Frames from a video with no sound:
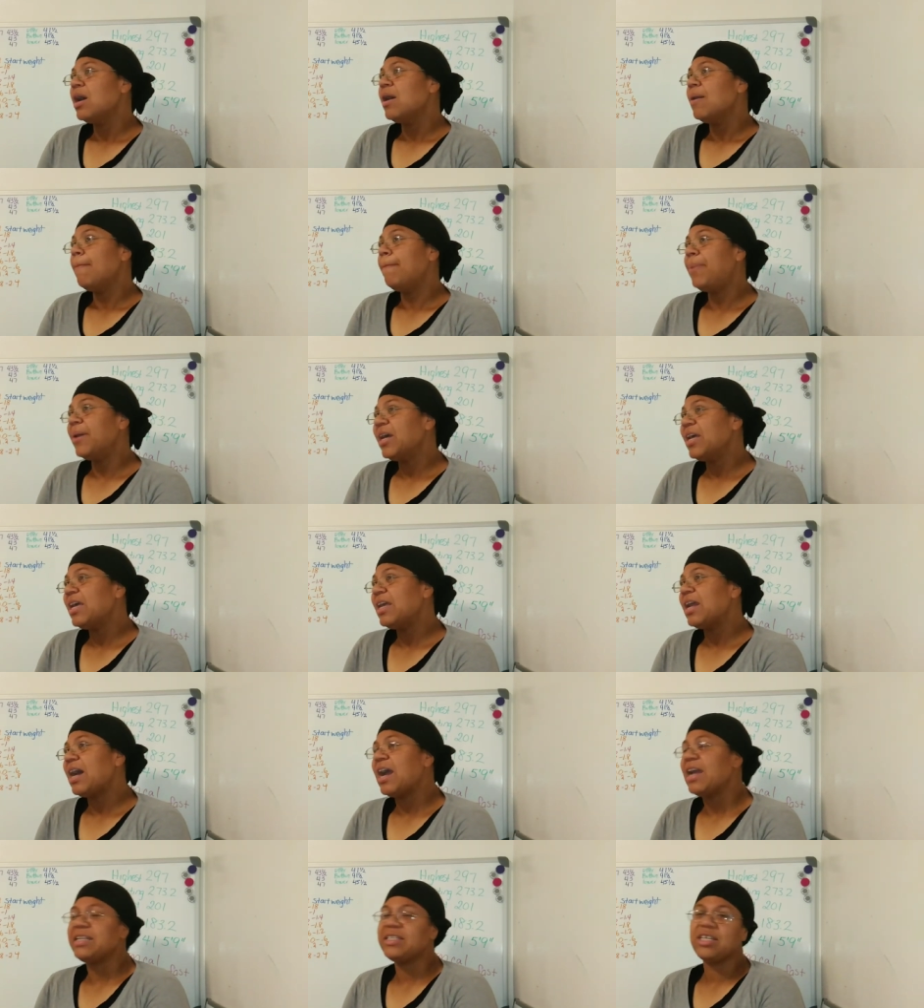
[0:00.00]

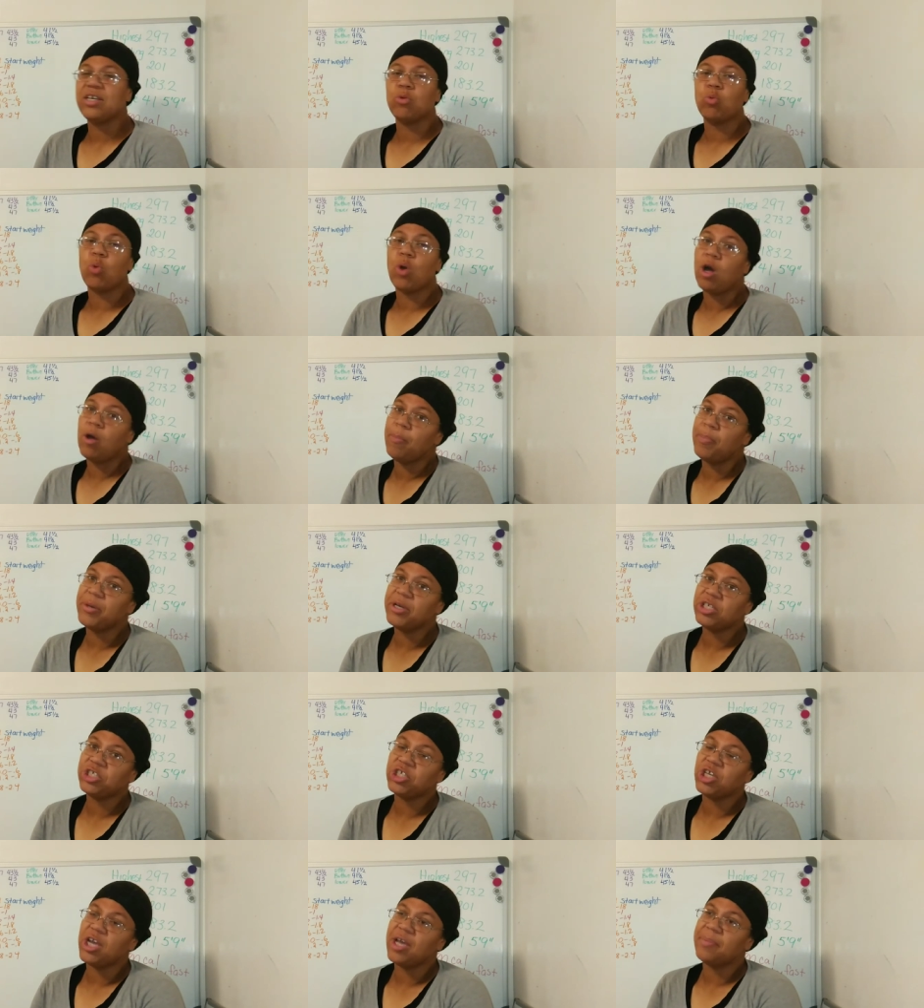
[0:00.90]
but I did wall
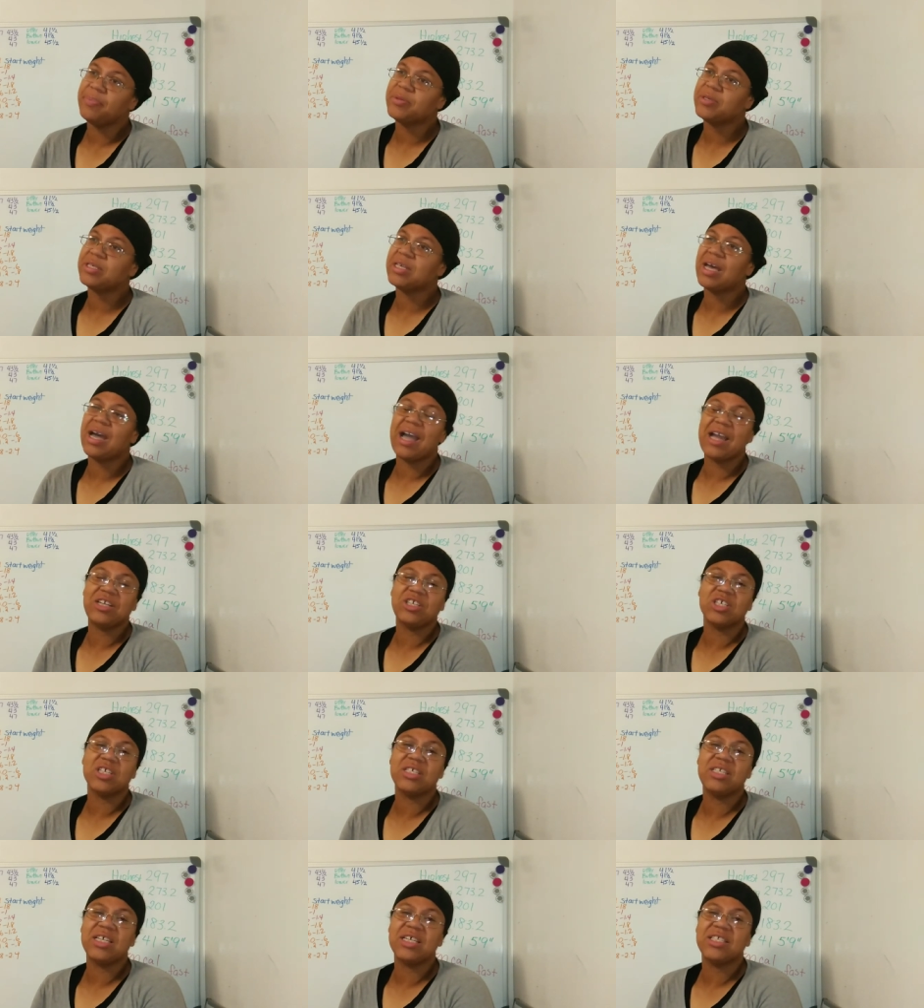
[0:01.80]
push ups. I
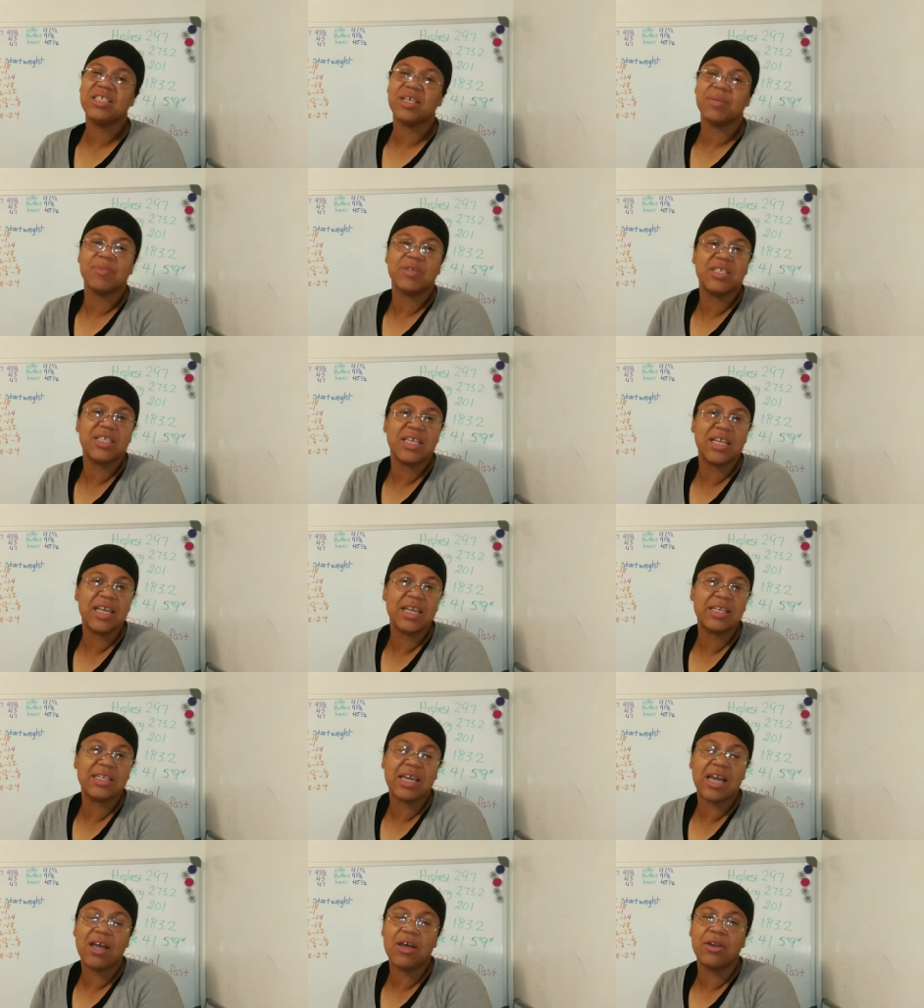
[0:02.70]
just did some sitting
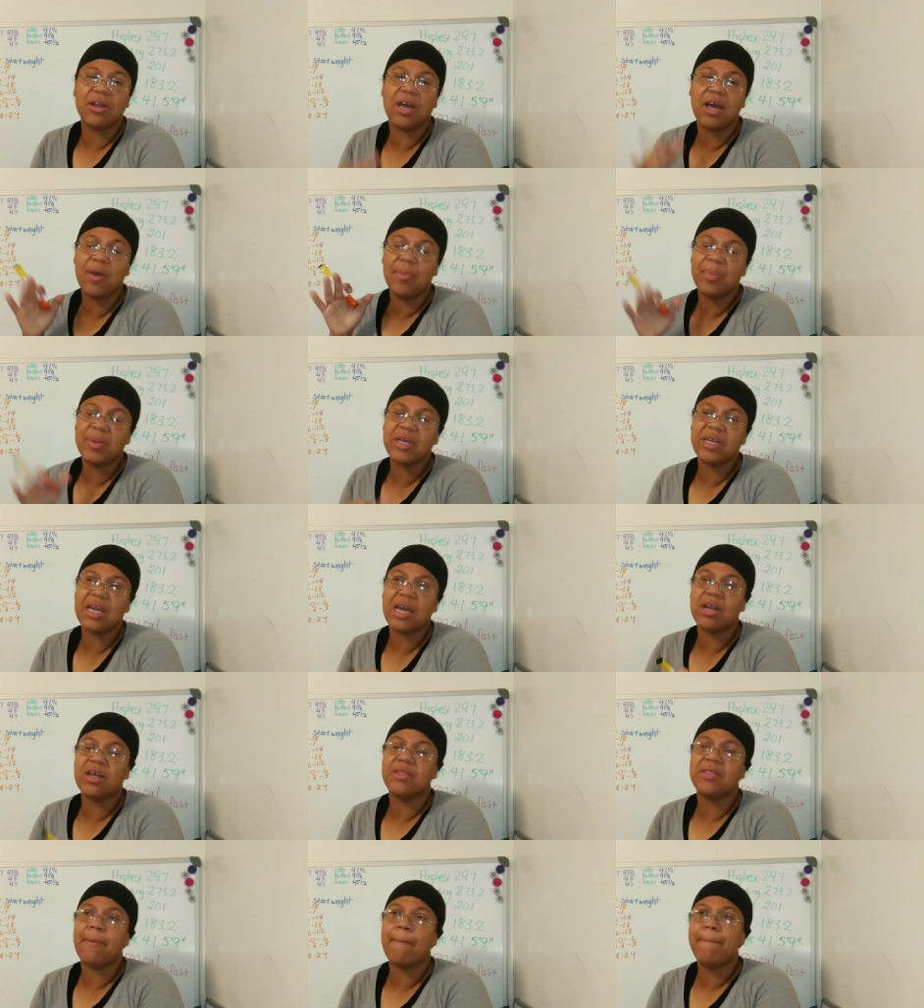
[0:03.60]
down, up and down
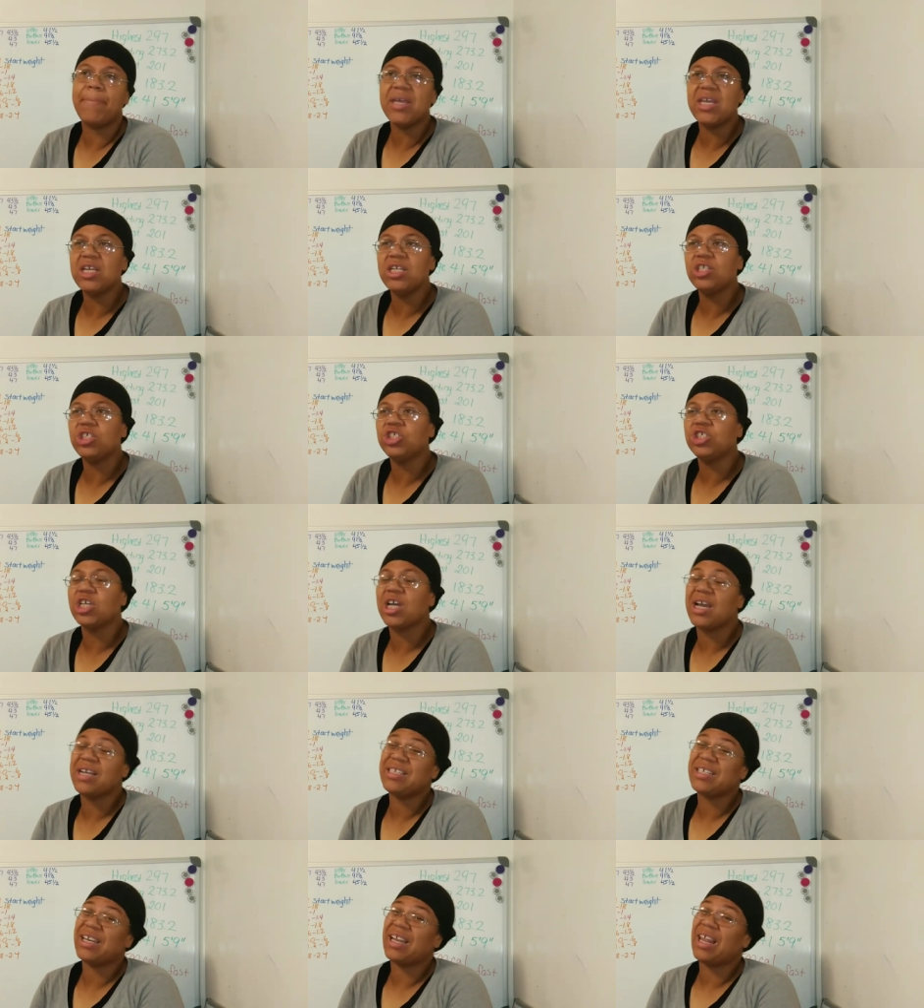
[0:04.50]
on the bench.
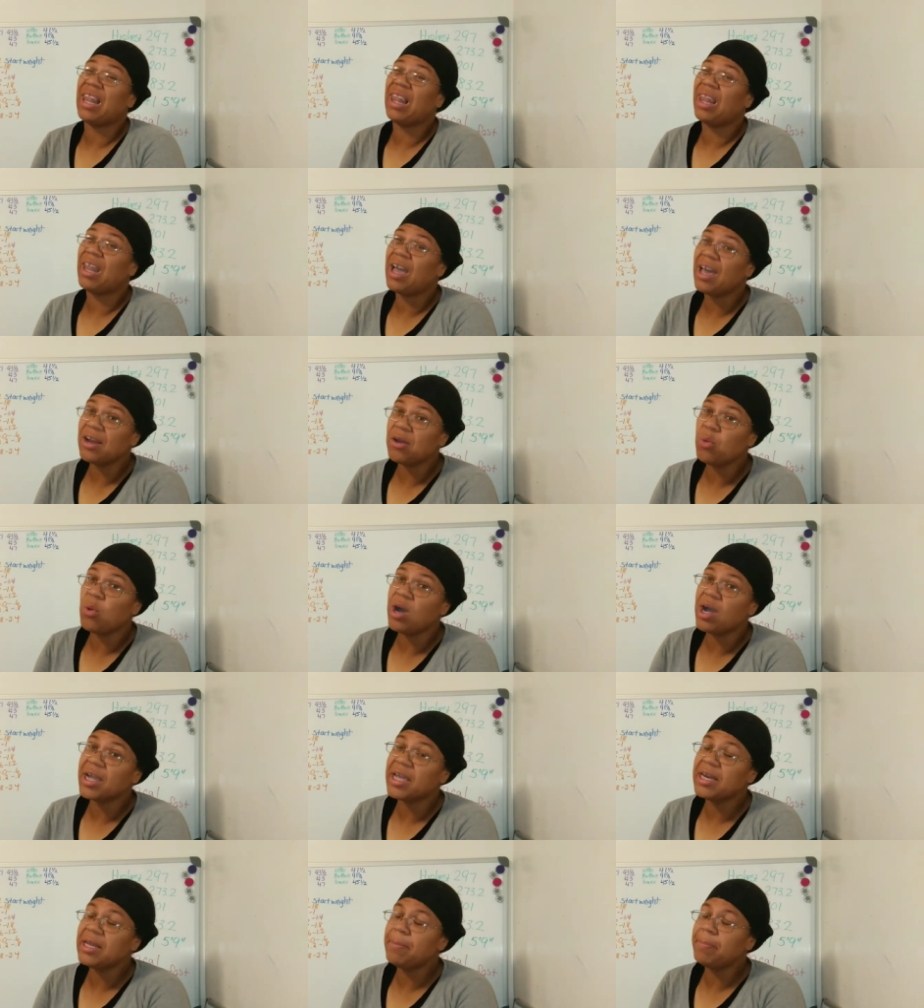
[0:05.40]
I did a lot of
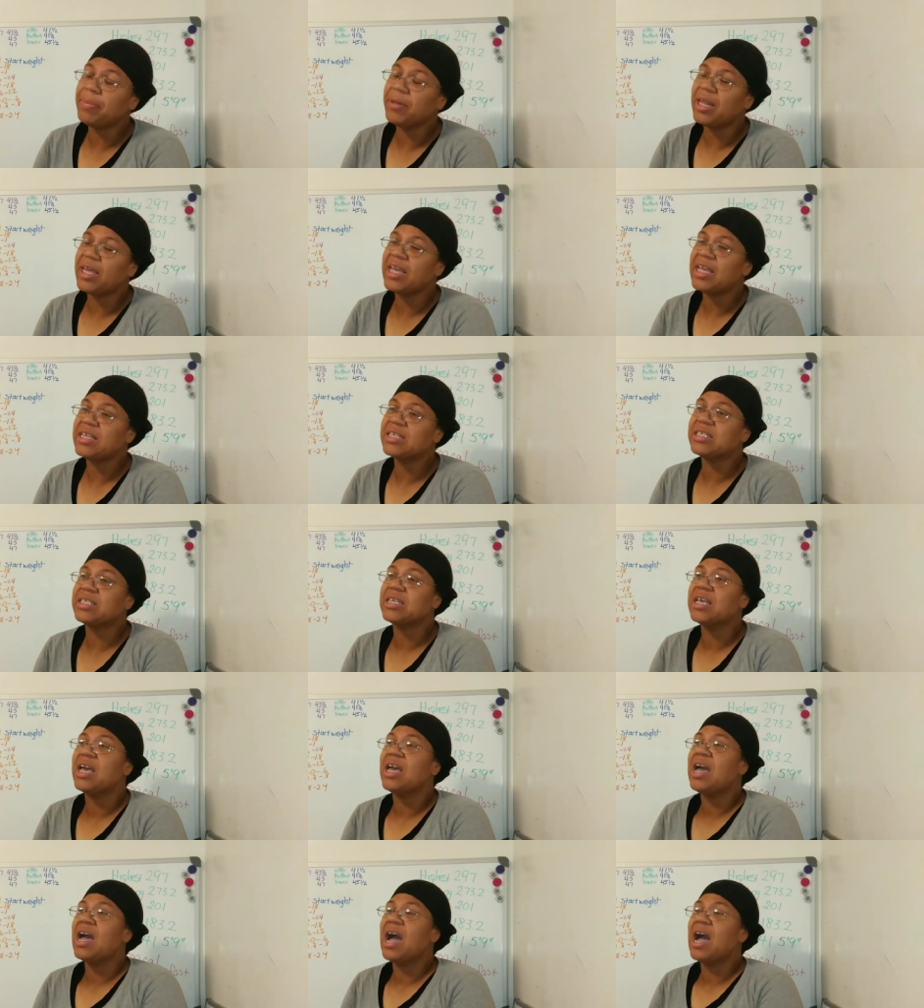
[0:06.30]
walking in place.